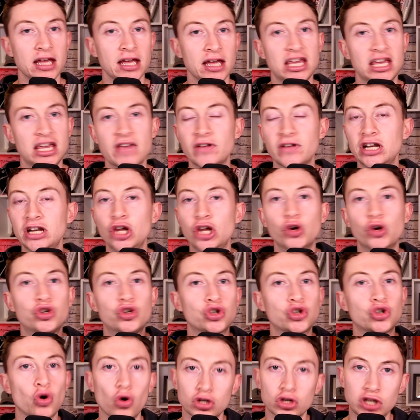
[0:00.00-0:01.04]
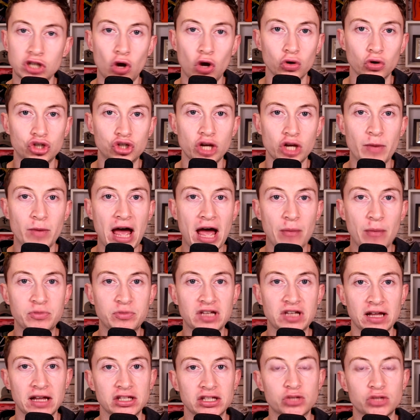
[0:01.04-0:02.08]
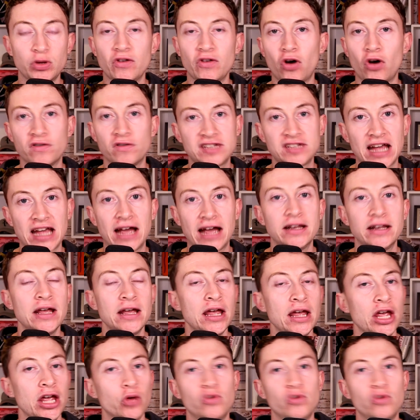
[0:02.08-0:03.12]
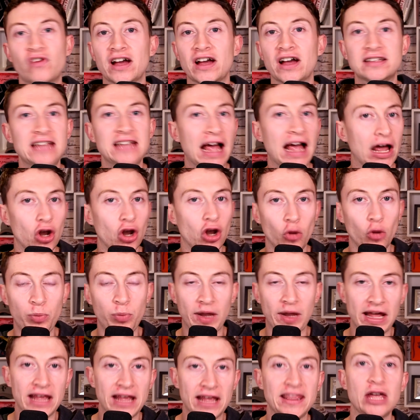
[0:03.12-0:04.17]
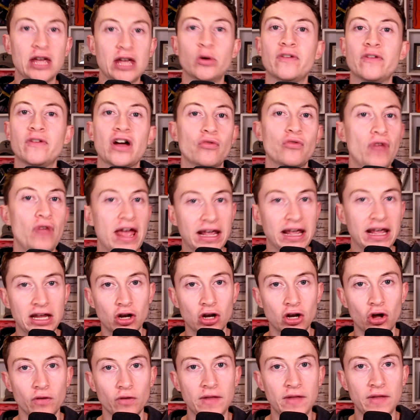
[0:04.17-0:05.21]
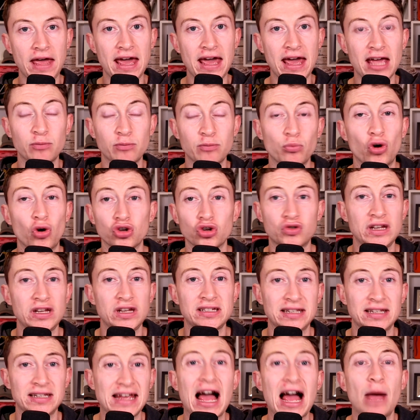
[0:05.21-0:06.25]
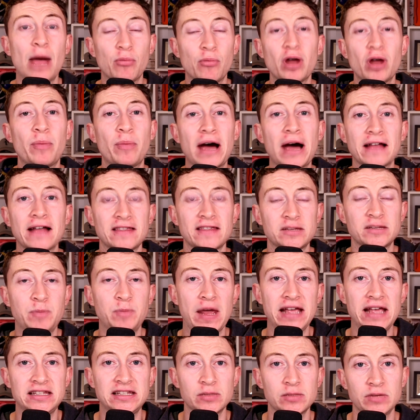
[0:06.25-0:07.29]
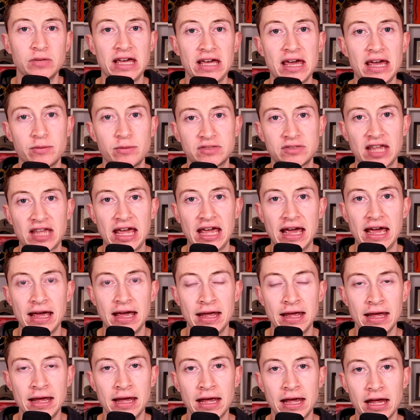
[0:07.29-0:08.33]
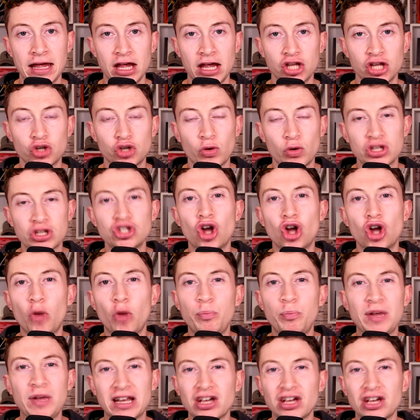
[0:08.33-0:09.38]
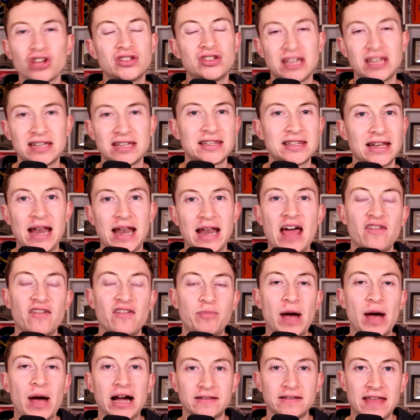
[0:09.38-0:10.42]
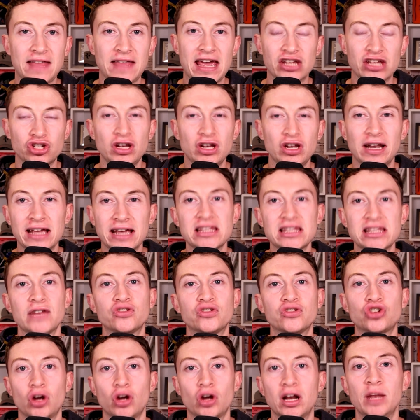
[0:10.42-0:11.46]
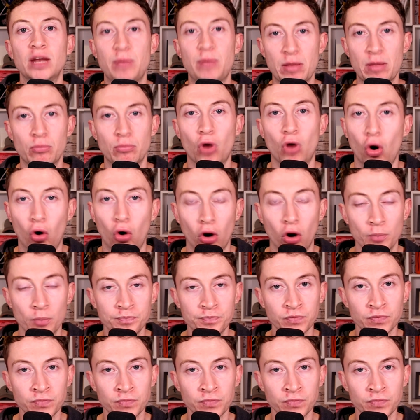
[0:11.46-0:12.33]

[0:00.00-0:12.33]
Given Luke Shaw's long-term absence, we've had Dalot playing there. We've had Reguilon there. Most recently, Amrabat has played some games there. So it's not been a consistent left-back there, so United have struggled a bit more.